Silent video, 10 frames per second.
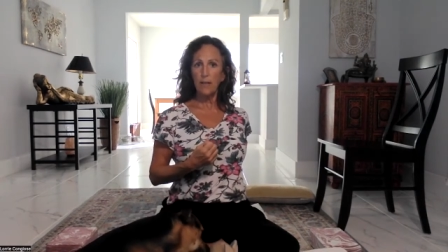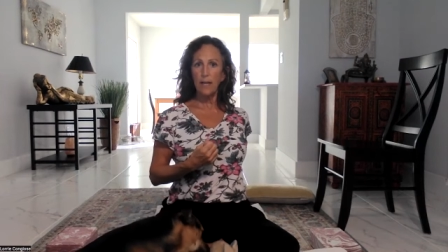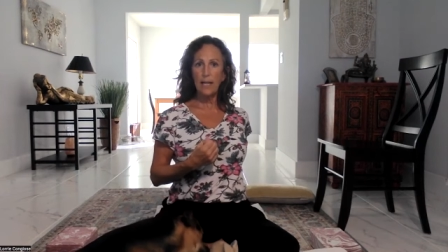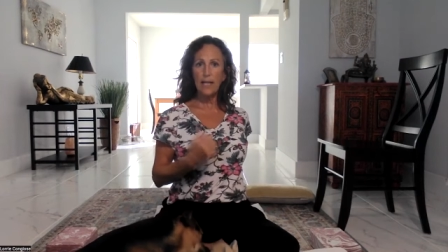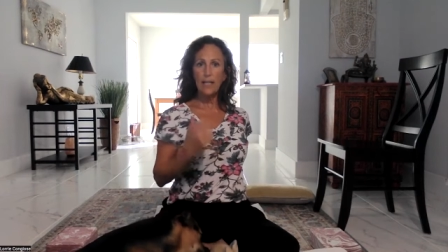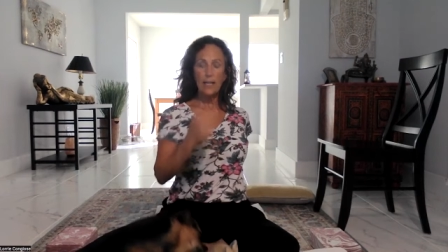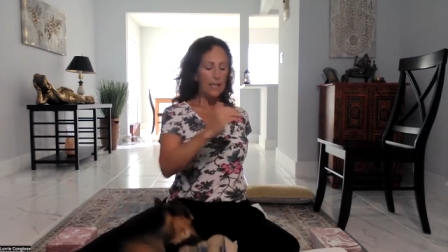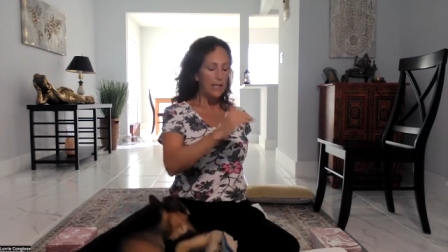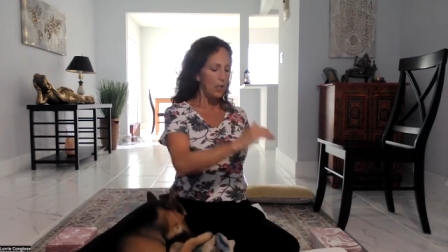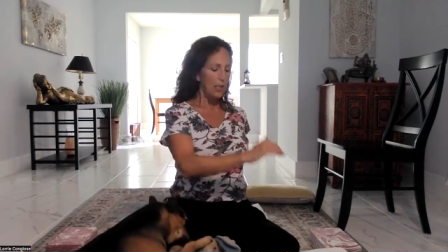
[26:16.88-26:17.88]
right?
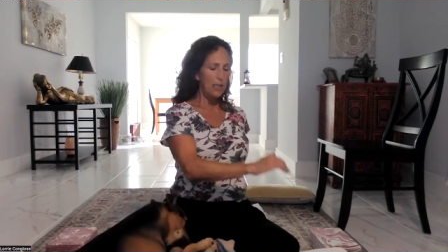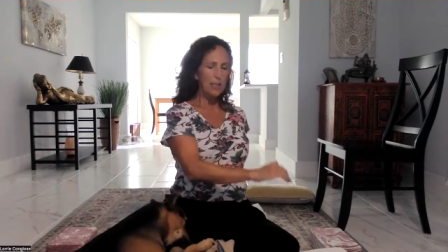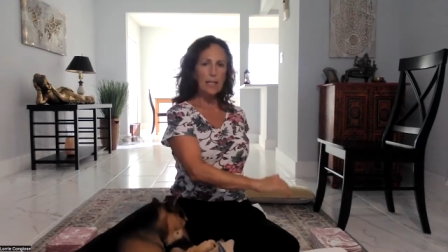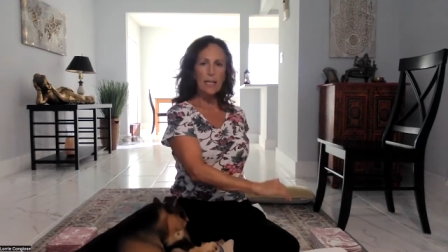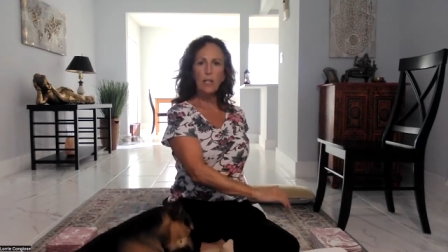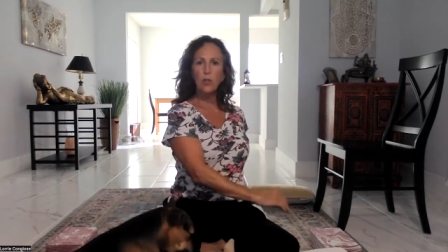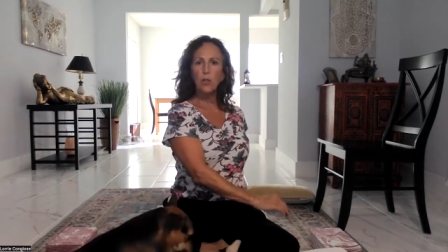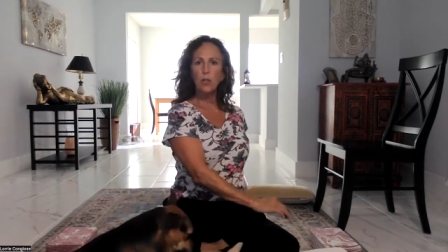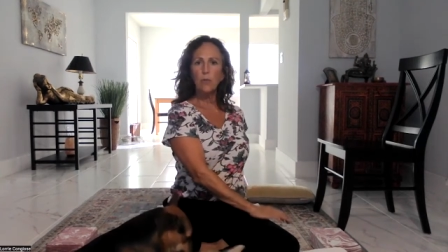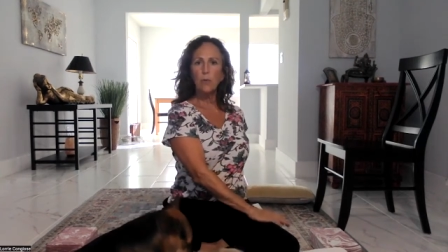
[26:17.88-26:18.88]
You're going to take
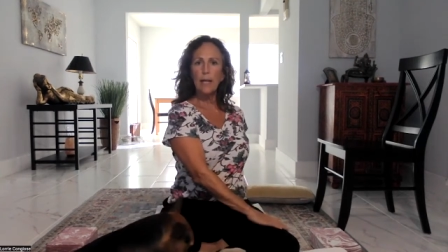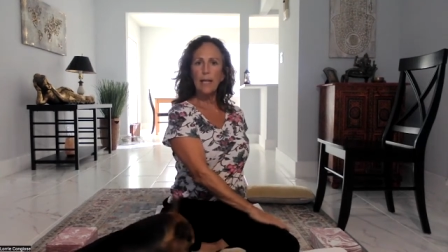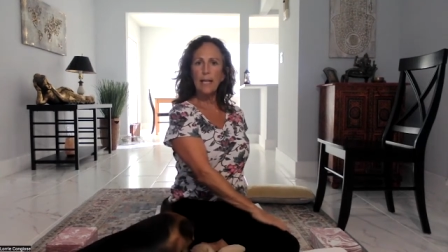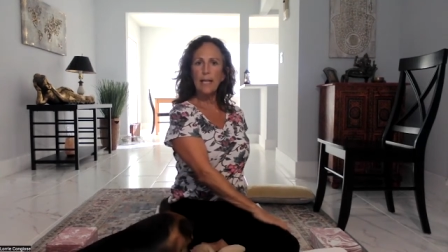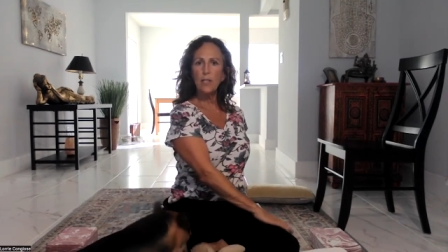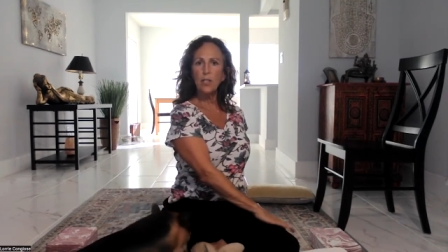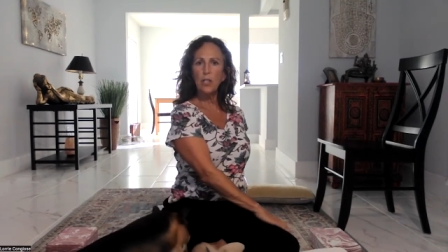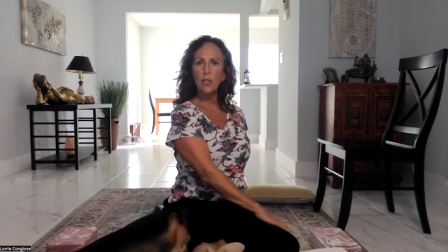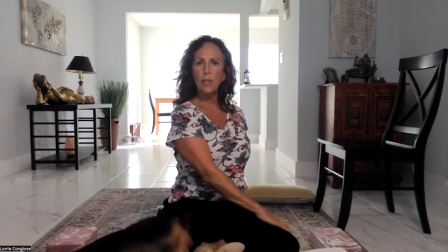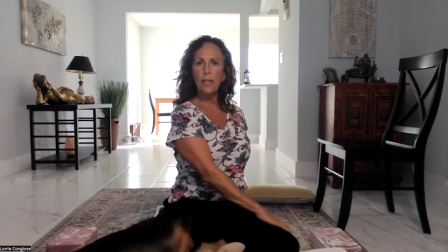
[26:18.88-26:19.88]
your right hand to
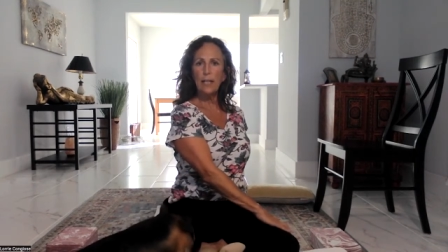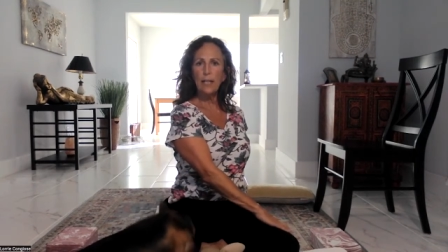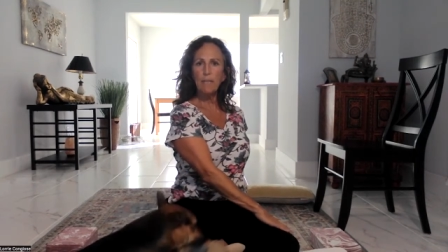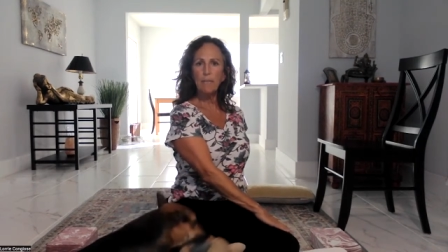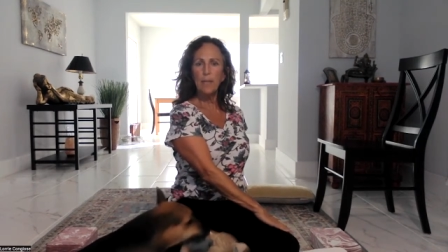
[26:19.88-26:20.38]
your knee.